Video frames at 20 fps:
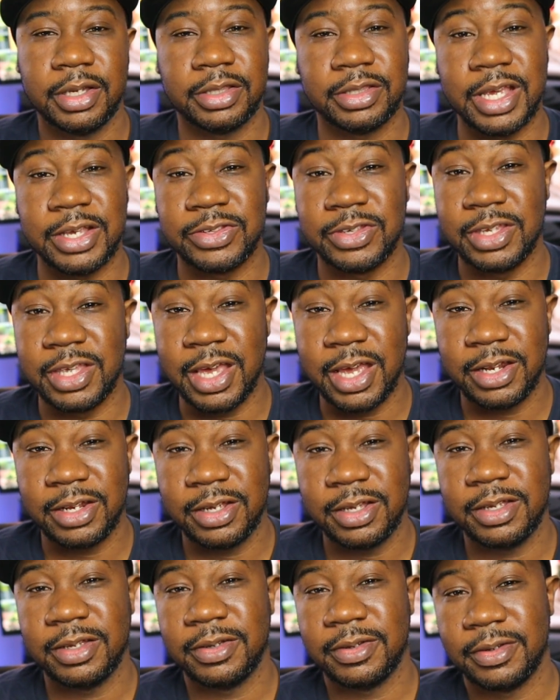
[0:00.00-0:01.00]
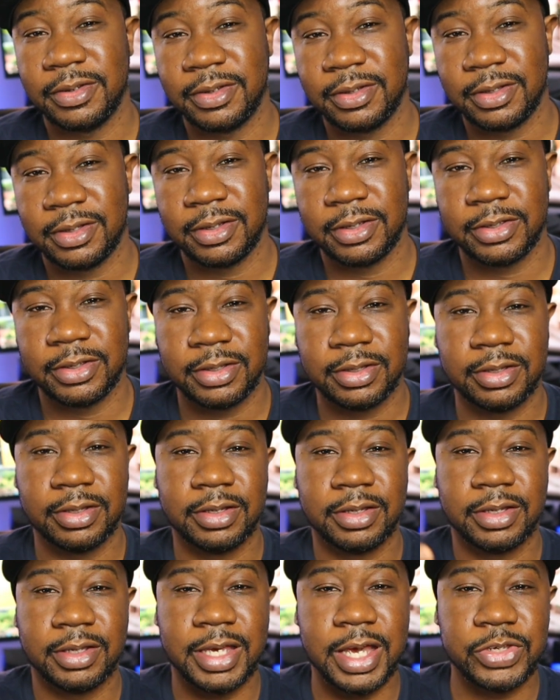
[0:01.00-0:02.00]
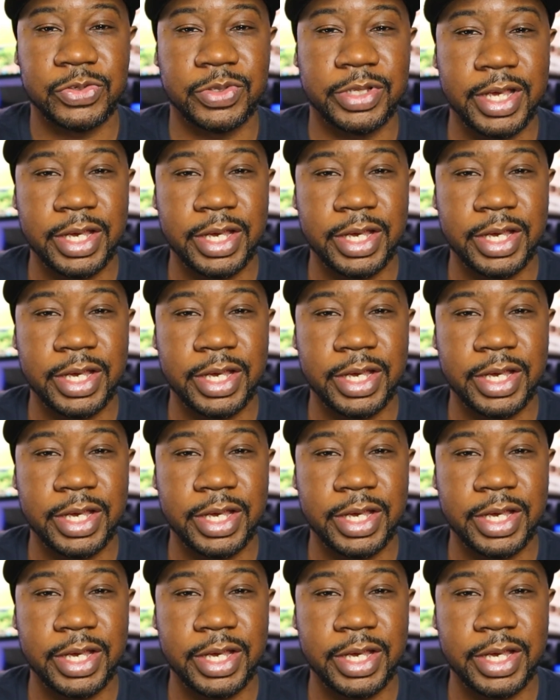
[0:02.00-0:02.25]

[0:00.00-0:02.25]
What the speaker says: Thanks again. Catch you